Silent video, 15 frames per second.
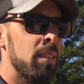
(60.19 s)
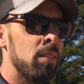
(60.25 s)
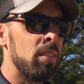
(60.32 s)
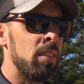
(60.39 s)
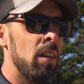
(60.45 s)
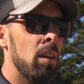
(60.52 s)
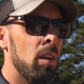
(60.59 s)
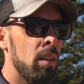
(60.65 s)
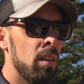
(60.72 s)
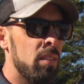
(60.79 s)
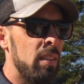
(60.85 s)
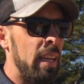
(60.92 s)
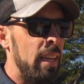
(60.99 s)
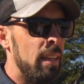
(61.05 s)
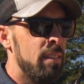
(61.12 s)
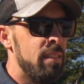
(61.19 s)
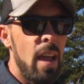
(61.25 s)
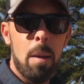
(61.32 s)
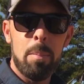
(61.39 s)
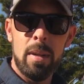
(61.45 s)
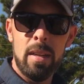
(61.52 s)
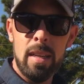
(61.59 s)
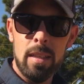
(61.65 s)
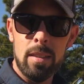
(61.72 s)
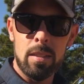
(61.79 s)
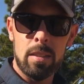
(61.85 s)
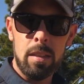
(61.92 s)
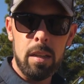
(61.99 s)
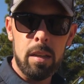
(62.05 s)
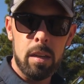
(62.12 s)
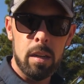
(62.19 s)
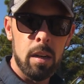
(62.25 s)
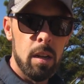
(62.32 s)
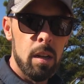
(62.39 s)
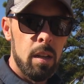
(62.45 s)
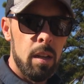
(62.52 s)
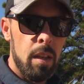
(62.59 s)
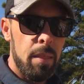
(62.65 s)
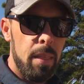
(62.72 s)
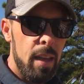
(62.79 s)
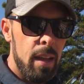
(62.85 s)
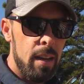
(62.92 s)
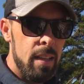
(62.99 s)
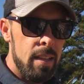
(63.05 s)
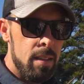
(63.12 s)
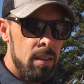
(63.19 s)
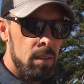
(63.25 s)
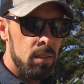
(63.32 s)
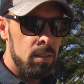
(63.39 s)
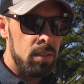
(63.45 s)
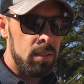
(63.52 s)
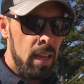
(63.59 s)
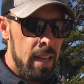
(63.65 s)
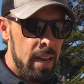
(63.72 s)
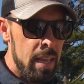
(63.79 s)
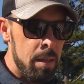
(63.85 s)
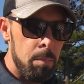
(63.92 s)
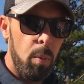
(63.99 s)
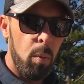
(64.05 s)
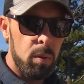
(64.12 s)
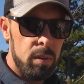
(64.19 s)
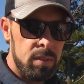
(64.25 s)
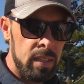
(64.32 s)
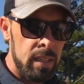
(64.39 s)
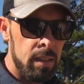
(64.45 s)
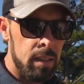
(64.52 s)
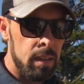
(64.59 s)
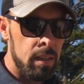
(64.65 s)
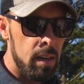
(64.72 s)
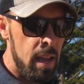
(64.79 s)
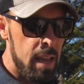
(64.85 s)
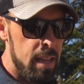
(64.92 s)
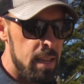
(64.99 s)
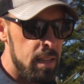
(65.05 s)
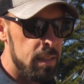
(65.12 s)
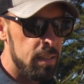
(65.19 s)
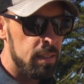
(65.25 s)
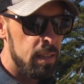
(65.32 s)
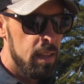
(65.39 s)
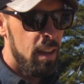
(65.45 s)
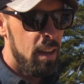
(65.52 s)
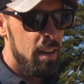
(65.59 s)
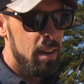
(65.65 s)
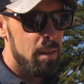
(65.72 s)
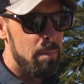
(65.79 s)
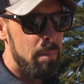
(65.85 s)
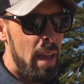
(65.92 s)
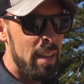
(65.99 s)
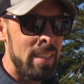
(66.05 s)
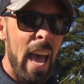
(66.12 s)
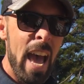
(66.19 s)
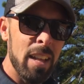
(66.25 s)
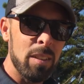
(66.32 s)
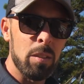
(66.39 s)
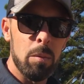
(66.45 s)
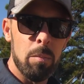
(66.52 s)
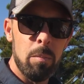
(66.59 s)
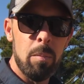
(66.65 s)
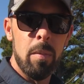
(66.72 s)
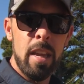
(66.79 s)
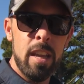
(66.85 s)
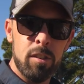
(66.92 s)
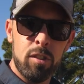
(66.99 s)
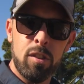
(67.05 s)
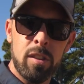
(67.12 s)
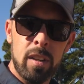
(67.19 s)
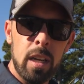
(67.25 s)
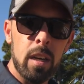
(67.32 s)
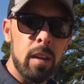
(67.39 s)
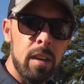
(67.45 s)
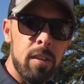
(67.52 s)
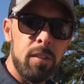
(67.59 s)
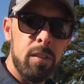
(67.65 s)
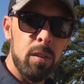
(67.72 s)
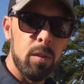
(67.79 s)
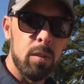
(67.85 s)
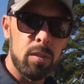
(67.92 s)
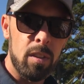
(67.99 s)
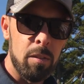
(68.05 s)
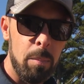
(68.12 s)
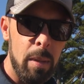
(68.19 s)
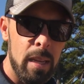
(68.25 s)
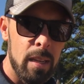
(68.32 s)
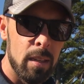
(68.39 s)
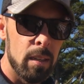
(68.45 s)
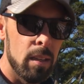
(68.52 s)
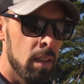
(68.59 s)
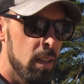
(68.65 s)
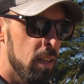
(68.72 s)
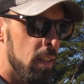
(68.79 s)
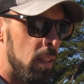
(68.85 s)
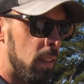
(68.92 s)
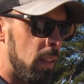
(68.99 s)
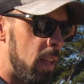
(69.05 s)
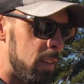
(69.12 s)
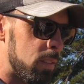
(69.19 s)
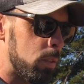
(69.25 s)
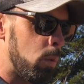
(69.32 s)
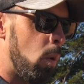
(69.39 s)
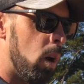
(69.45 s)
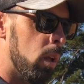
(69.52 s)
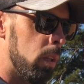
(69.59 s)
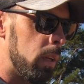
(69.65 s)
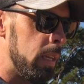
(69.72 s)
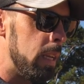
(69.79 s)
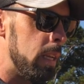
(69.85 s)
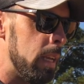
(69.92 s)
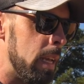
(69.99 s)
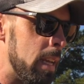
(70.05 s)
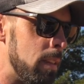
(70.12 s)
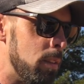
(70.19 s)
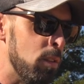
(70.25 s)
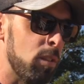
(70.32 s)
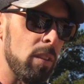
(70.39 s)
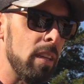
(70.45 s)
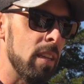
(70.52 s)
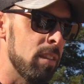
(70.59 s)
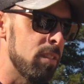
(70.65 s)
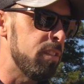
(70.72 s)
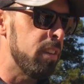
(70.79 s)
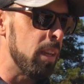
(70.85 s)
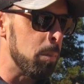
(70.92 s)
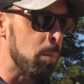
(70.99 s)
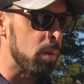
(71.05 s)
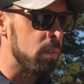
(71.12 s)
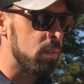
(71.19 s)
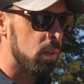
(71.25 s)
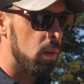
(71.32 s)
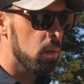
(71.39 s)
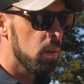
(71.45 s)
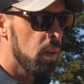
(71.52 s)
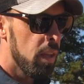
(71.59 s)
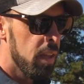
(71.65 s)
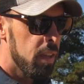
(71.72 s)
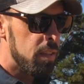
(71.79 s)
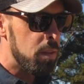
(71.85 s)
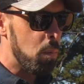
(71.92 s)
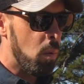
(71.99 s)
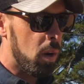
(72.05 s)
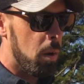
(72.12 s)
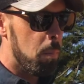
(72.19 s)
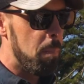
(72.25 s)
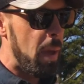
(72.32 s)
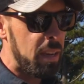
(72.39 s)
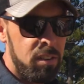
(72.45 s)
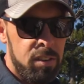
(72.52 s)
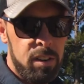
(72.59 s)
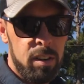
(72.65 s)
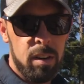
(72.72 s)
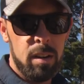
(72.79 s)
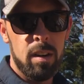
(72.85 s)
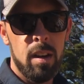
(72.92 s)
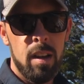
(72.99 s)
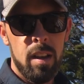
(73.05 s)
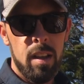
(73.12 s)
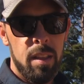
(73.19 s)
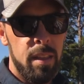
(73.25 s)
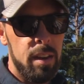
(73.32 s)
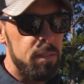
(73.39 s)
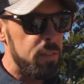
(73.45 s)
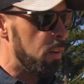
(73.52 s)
sell as like a Japanese cedar that is an import cedar and has had some history or issues of being less quality. It usually is cheaper. So you want to make sure that if